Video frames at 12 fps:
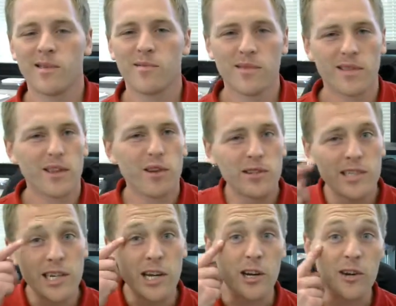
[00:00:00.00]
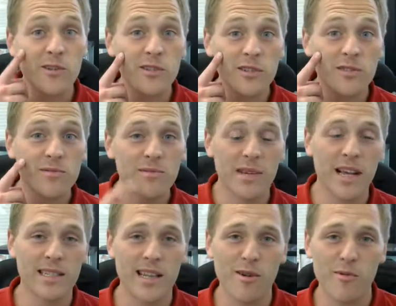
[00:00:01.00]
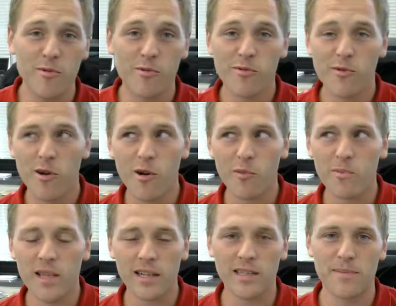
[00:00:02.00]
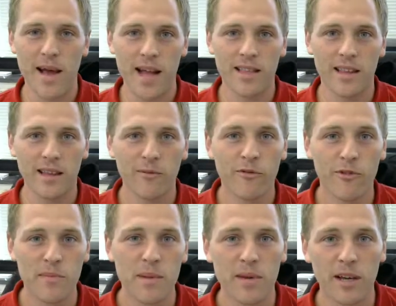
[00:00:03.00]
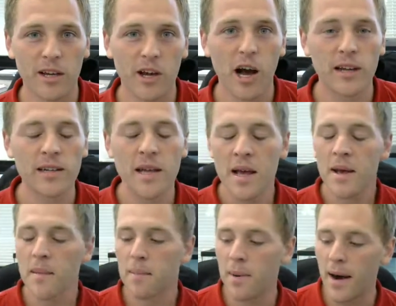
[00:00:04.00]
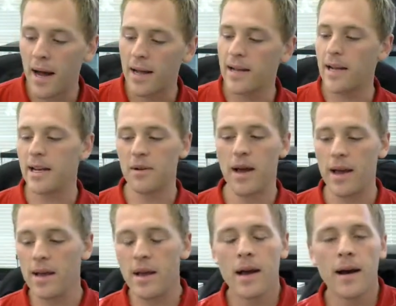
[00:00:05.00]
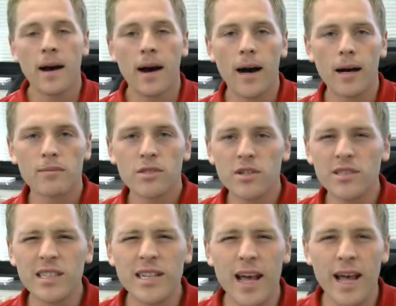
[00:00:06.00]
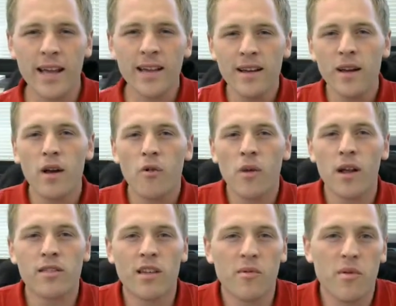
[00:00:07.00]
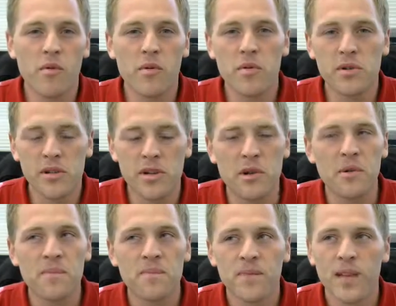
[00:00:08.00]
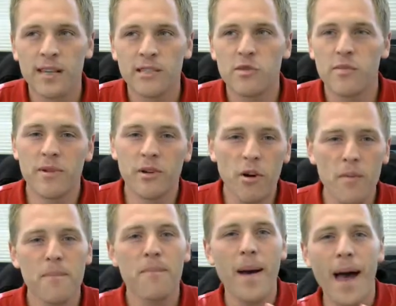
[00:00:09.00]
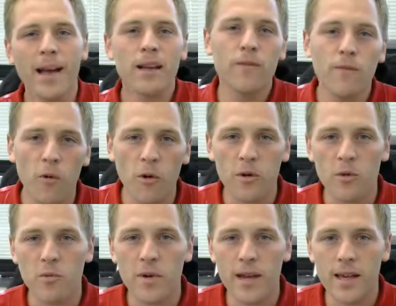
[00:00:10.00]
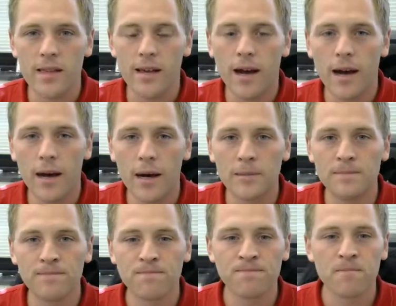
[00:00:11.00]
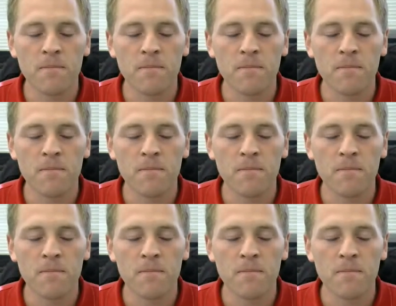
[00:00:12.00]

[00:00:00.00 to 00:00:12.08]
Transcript: a little tear because I hope that's a bad thing for me being gone. But anyway, so today, what I thought what we would do. Okay, so we've been going back and forth with the